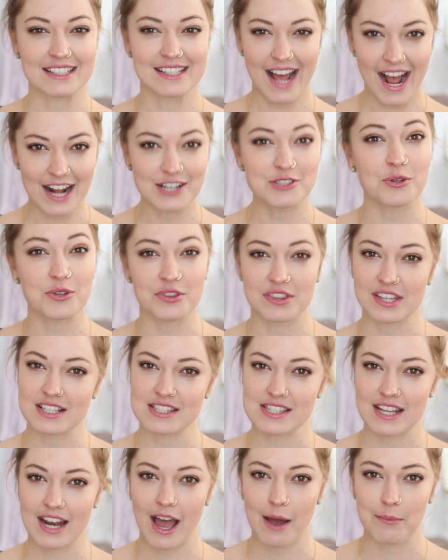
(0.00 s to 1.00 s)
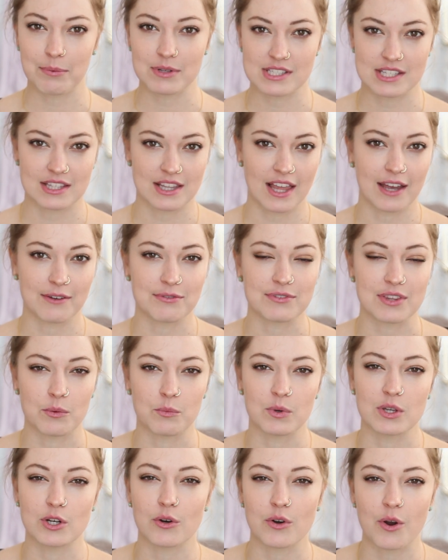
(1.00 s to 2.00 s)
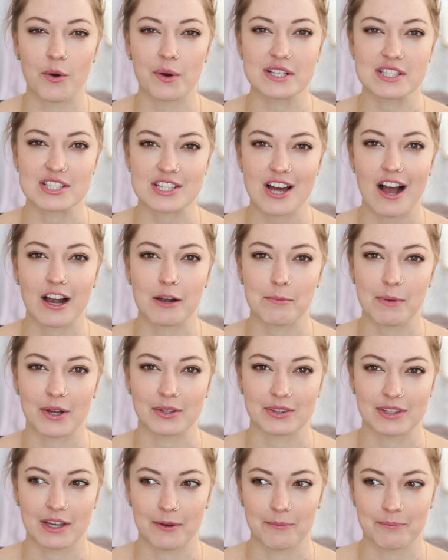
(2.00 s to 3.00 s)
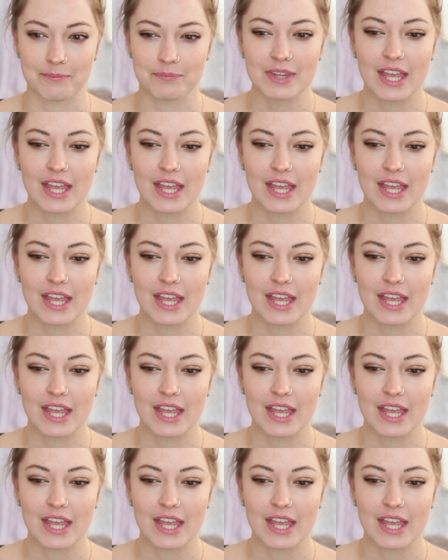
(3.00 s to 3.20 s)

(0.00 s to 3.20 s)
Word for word: natural things that happens in life that we don't always talk about them